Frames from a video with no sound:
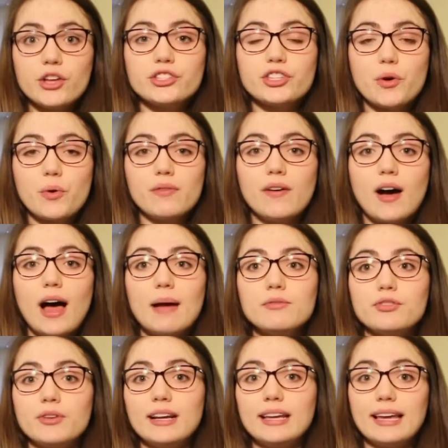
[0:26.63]
So if
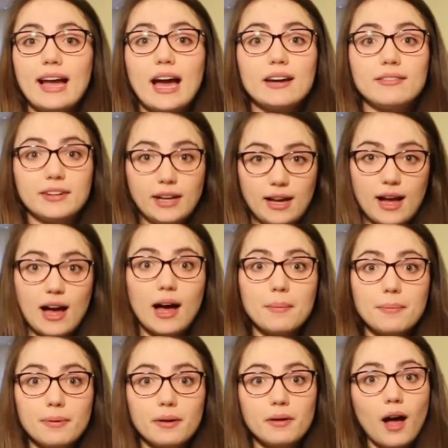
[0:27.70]
I'm drinking out of a
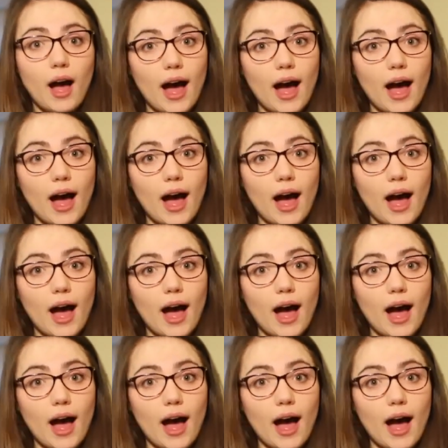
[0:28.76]
cup,